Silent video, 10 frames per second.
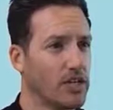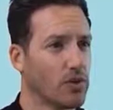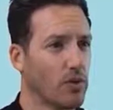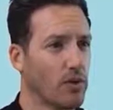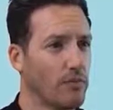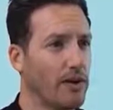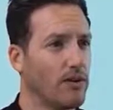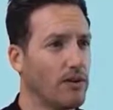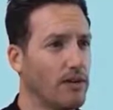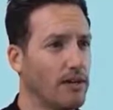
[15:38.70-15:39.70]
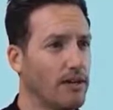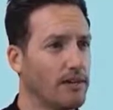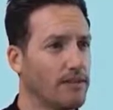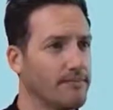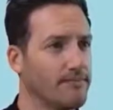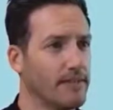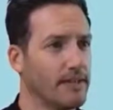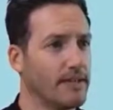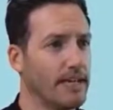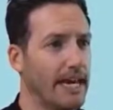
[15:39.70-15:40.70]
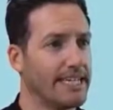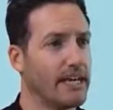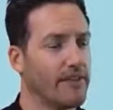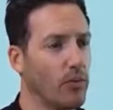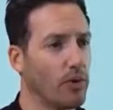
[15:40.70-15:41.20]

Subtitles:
sure about, identify